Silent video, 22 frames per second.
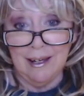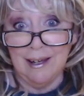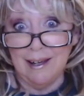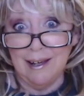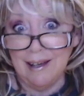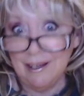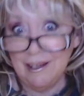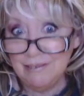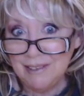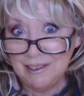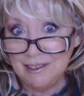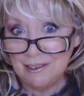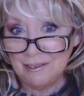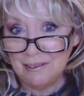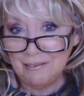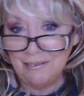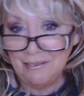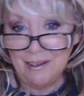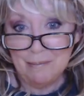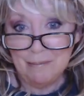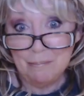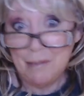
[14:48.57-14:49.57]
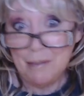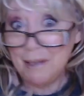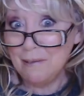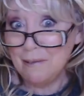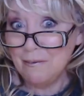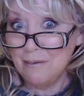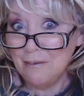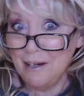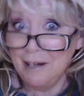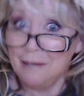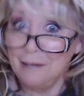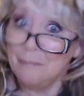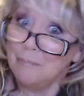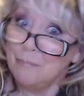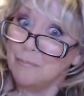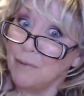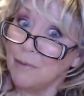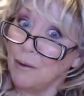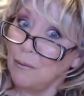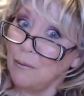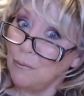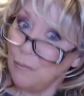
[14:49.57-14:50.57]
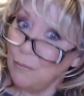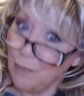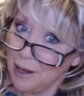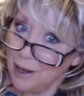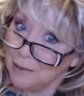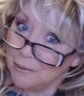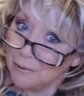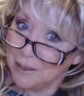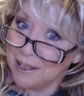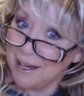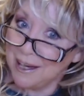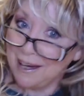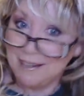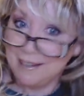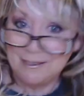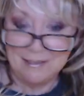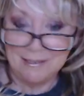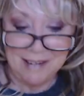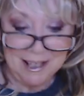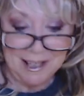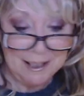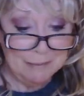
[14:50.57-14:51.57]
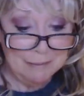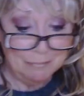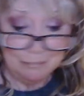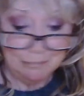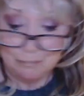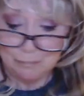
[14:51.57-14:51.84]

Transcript: have a little bit of fun while we can, right?